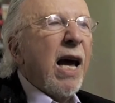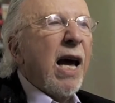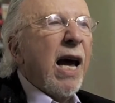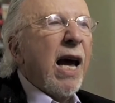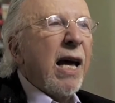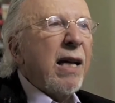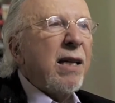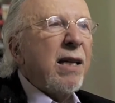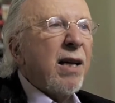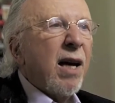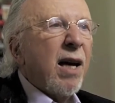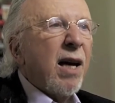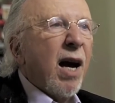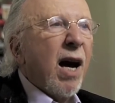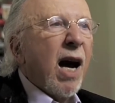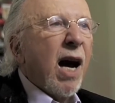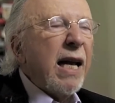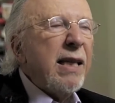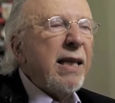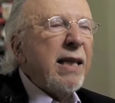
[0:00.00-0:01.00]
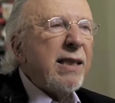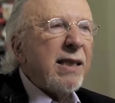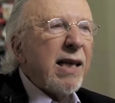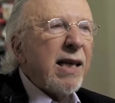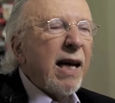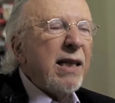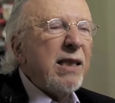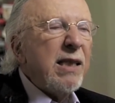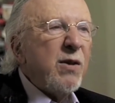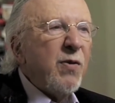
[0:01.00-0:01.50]
And
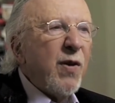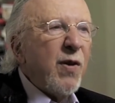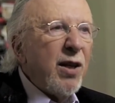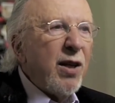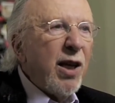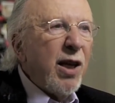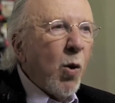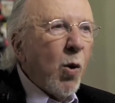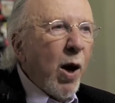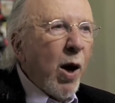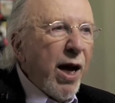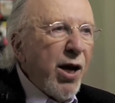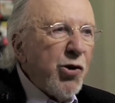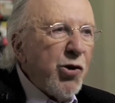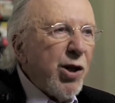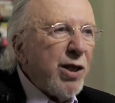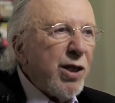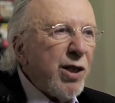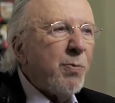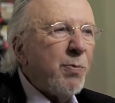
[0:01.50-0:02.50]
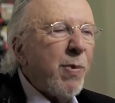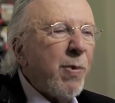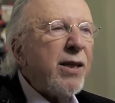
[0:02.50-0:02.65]
Einstein's field equations